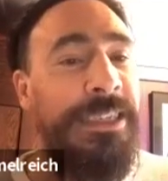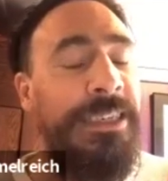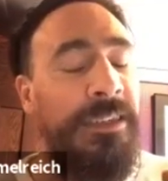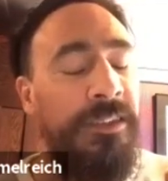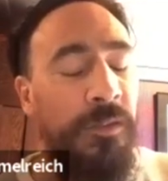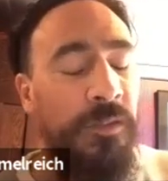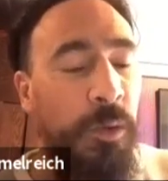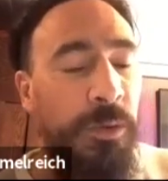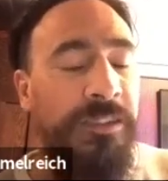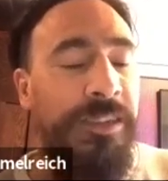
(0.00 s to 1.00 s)
Mm-hmm. So
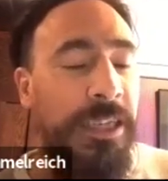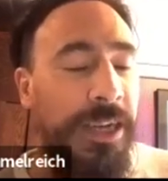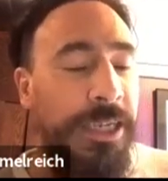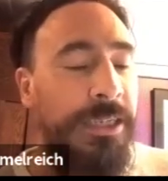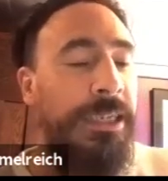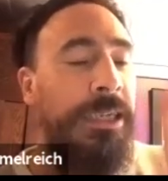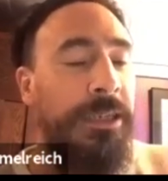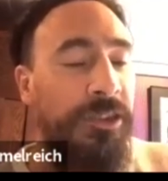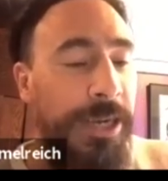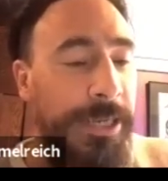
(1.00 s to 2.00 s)
focusing on
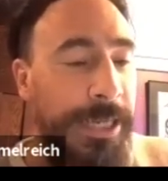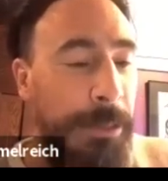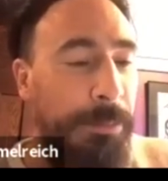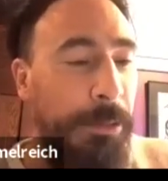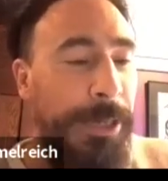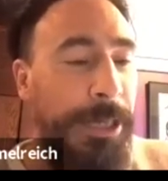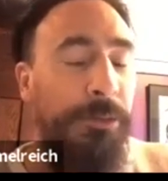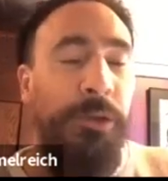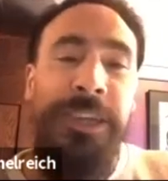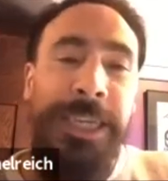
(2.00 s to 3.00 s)
trying to
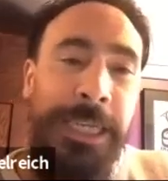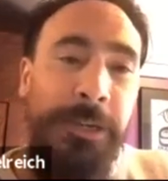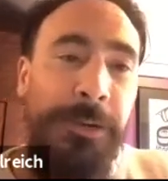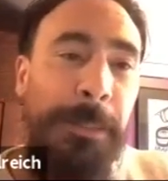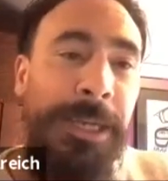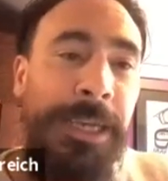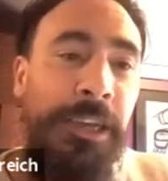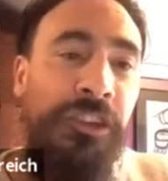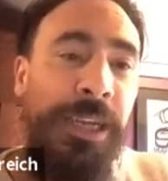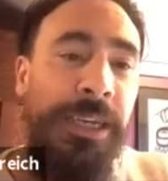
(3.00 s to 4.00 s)
implement routine or
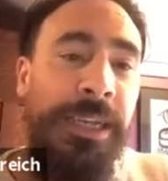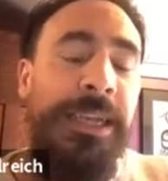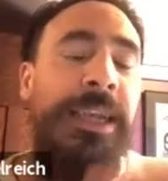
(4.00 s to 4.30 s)
repetition